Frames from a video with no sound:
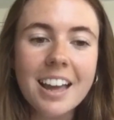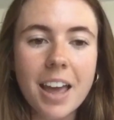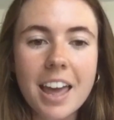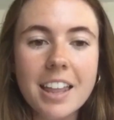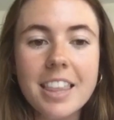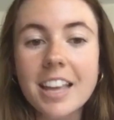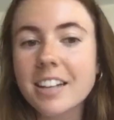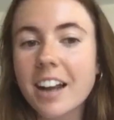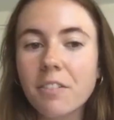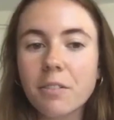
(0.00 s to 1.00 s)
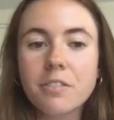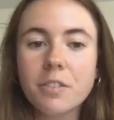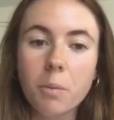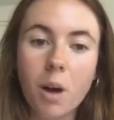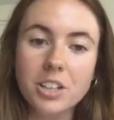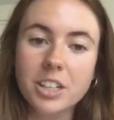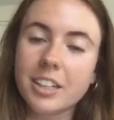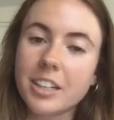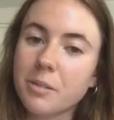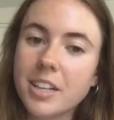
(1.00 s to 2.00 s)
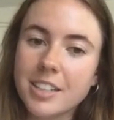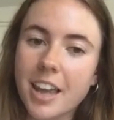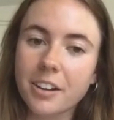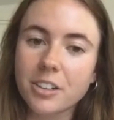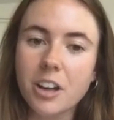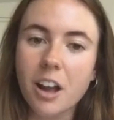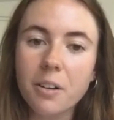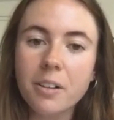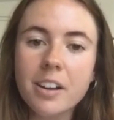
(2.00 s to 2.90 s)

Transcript: And thanks to everyone for watching this week's Jaeger Show.